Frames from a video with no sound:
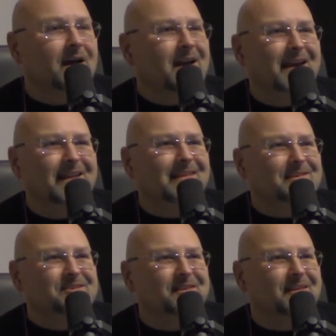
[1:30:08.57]
I hated uh-huh.
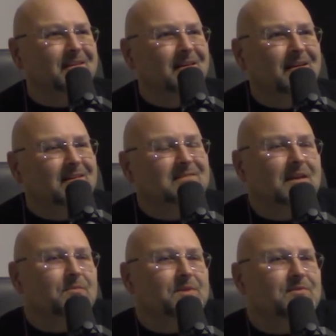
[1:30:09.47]
that shit. Because
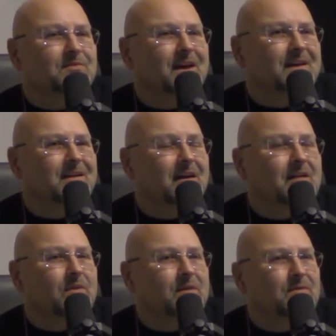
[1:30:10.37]
like when you're like,
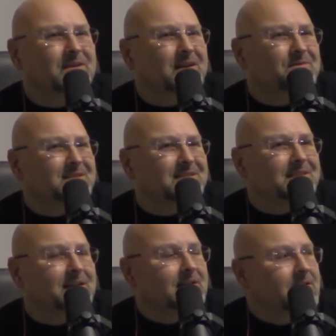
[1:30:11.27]
I, I went when it. I
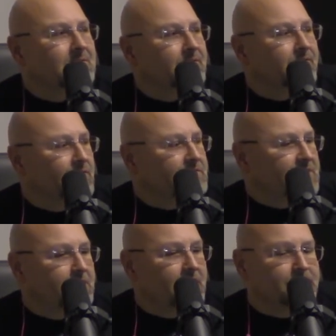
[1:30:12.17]
was the first
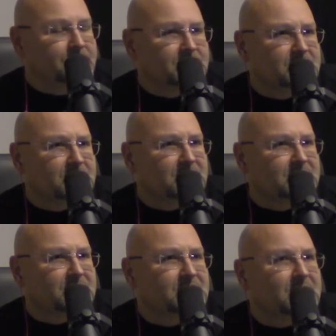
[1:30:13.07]
time I was
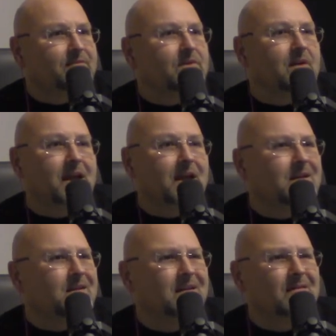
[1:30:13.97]
seven or
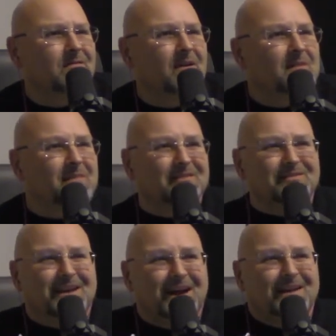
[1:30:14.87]
eight, wearing my
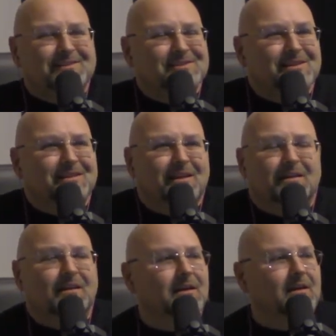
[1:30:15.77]
little tie and shit.
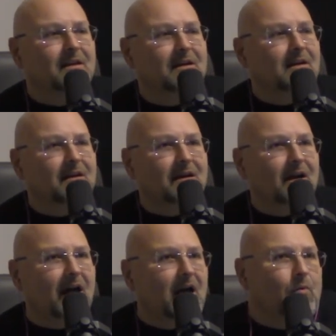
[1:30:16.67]
And
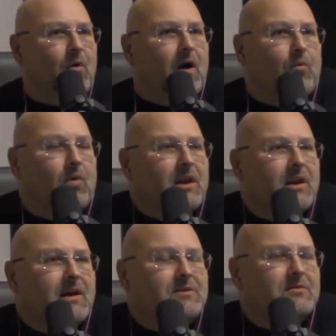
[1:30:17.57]
I, what
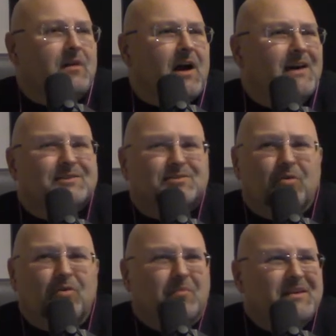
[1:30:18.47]
did I do? I
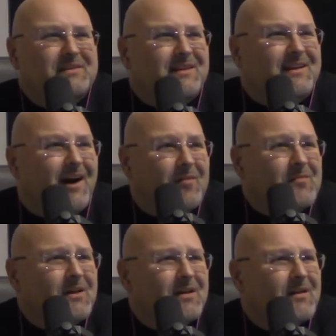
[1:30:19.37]
stole a piece of
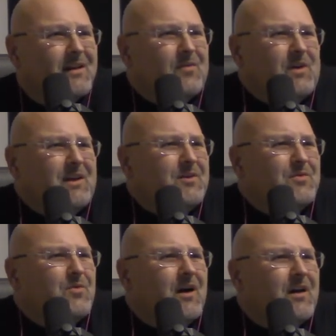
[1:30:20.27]
gum. Like, what do
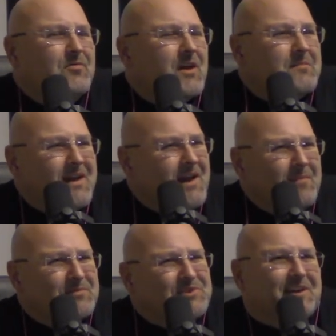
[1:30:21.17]
you? You got to make
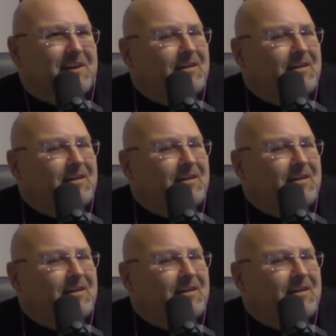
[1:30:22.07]
up shit.